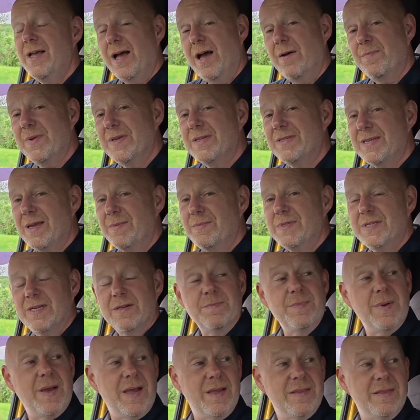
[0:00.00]
I've been
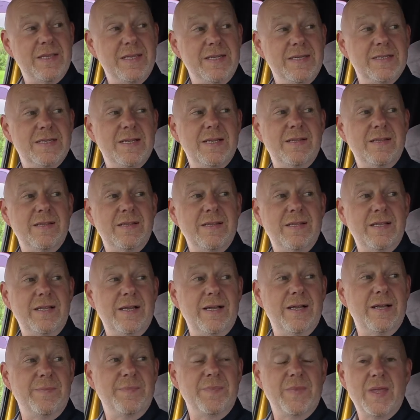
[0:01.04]
tempted by these little
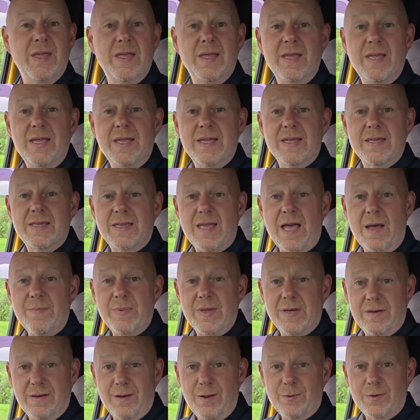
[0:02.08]

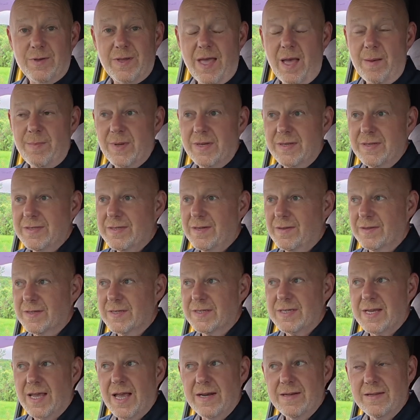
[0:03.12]
log cabins on the
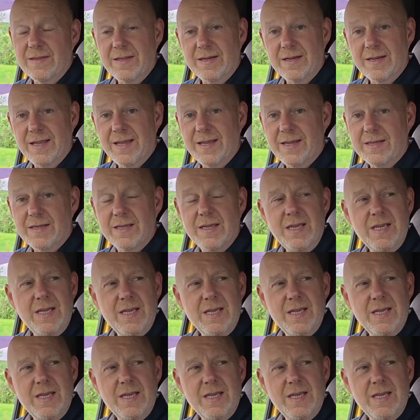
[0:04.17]
side of the lake.